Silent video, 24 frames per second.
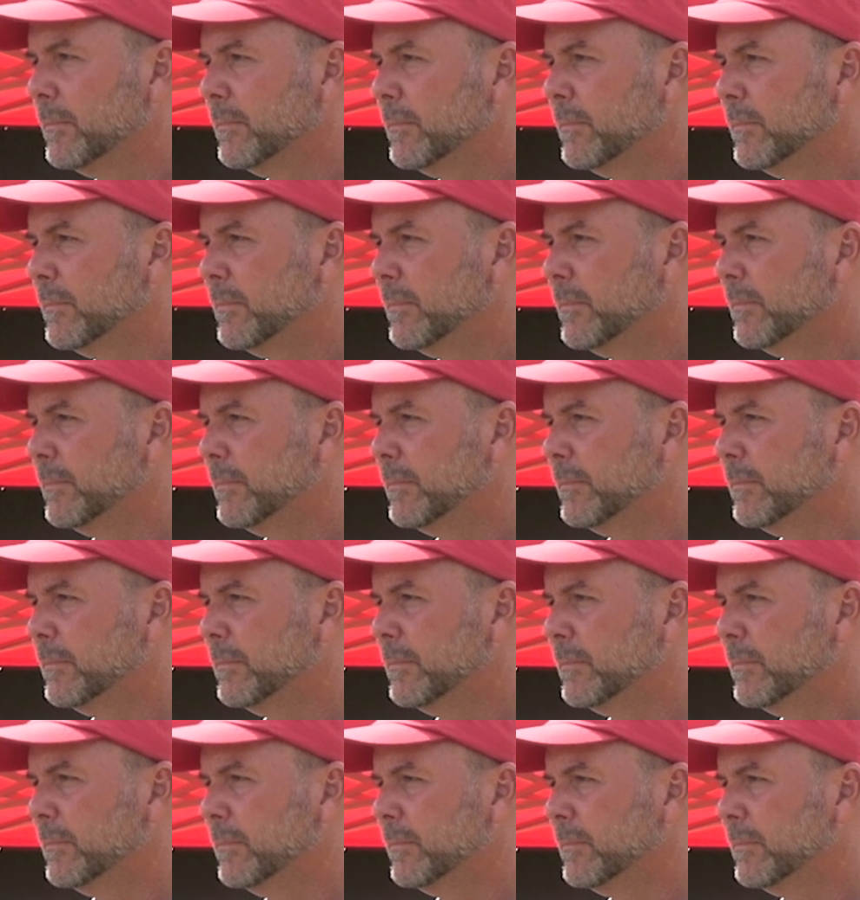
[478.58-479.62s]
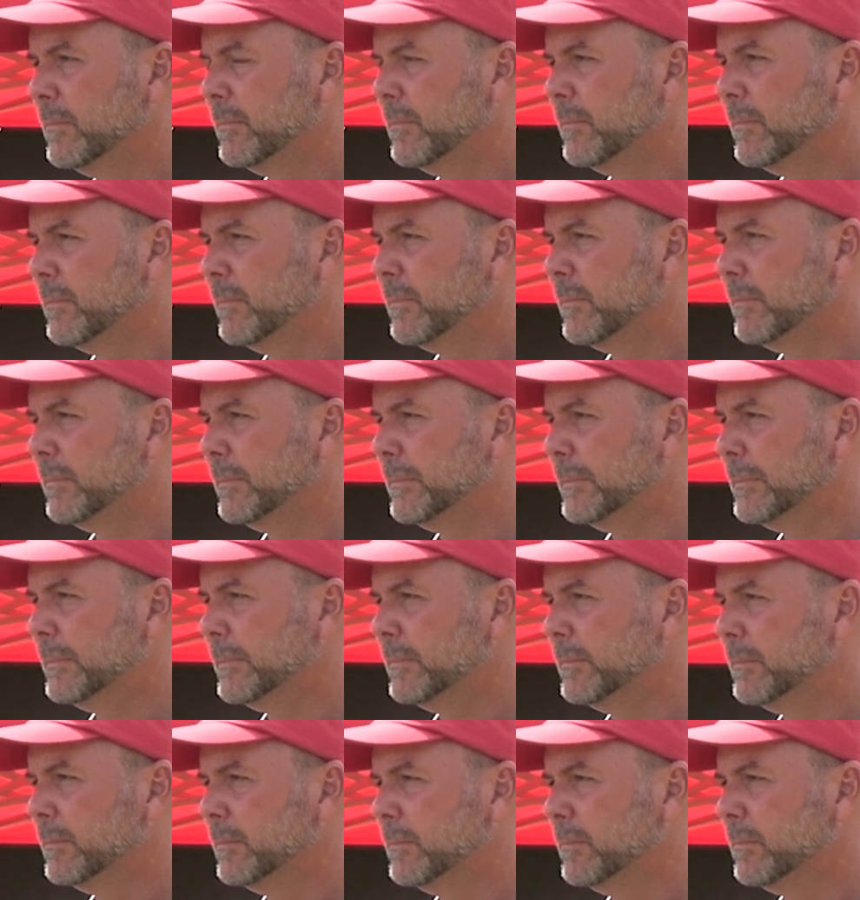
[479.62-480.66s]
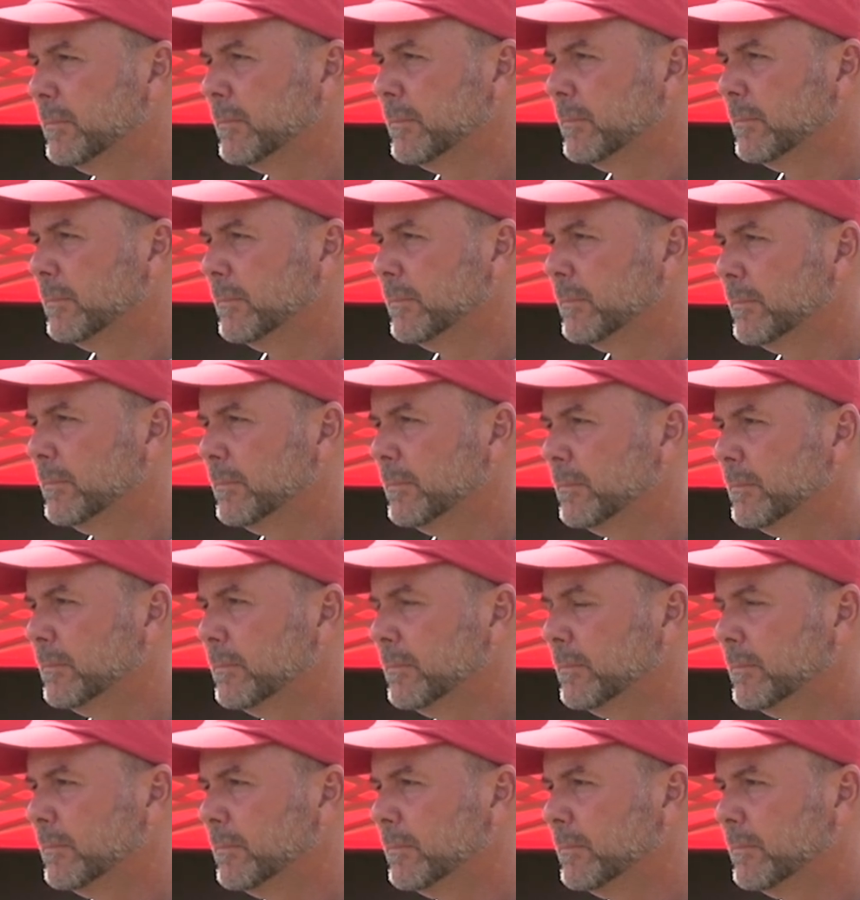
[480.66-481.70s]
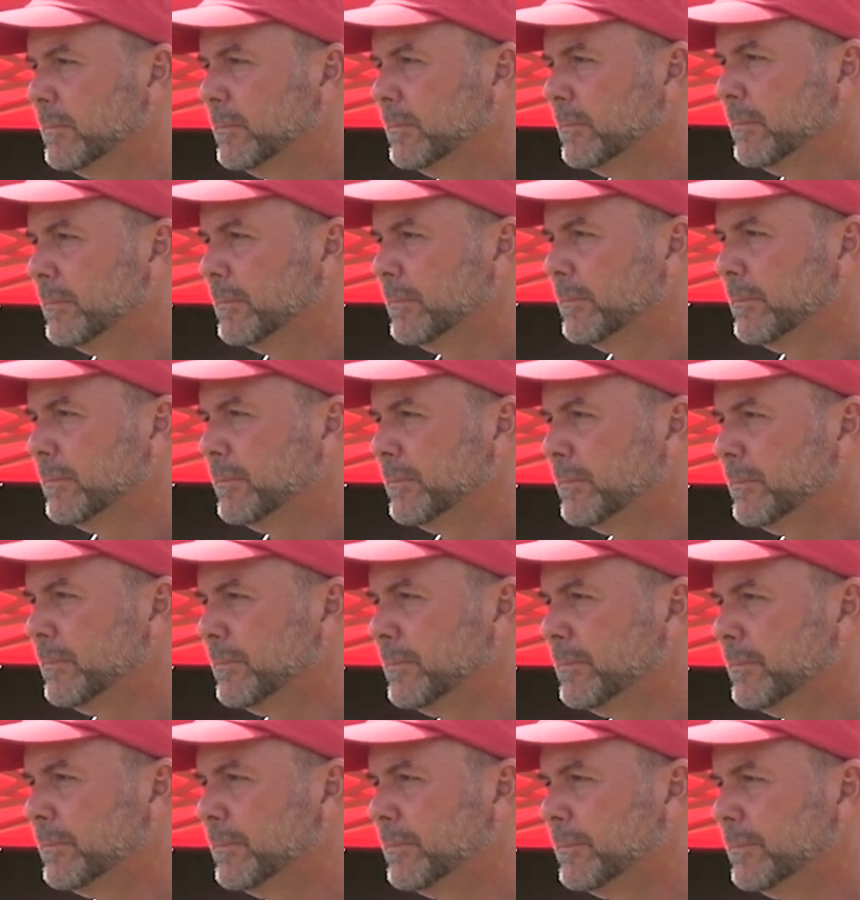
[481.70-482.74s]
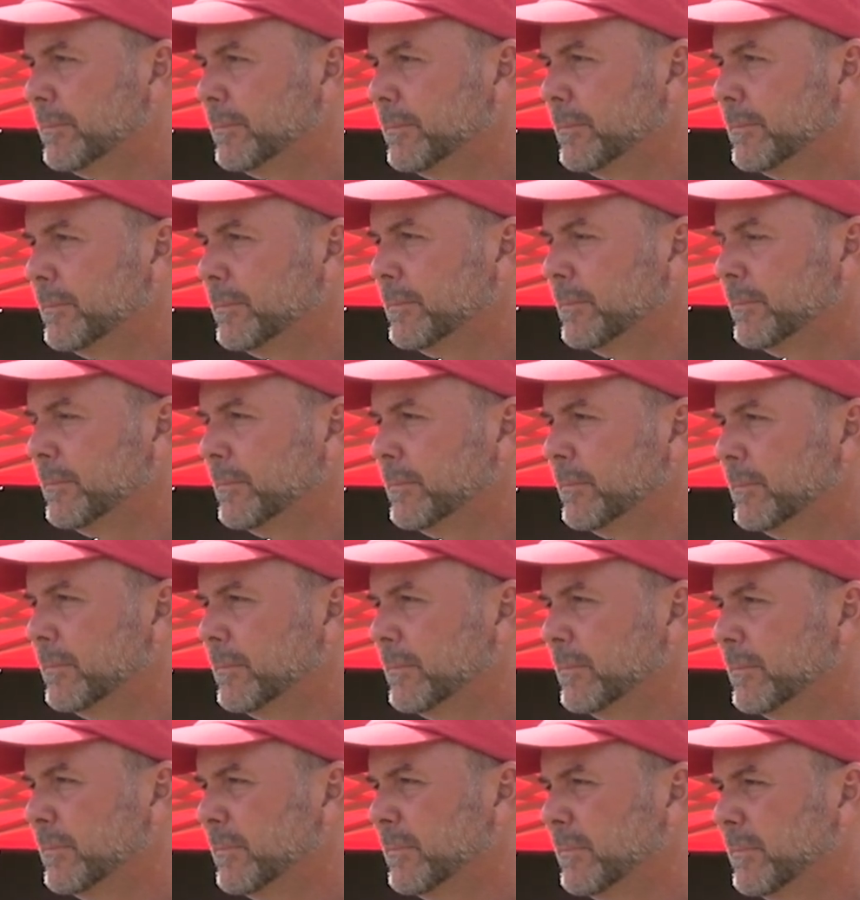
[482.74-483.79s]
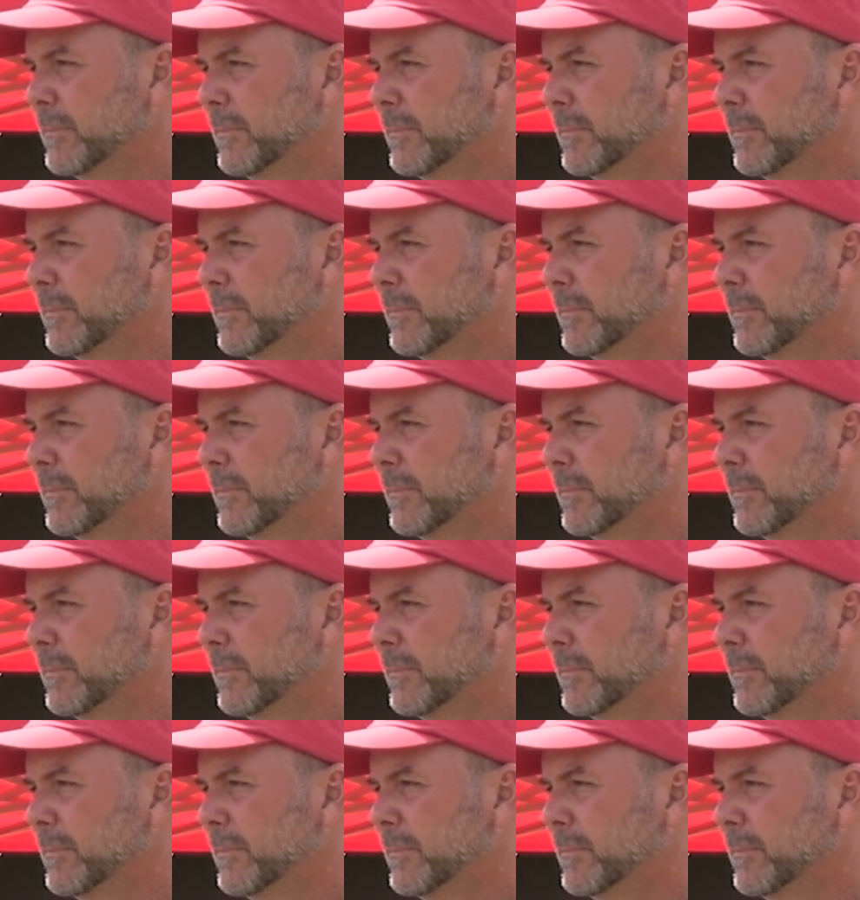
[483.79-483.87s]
[no speech]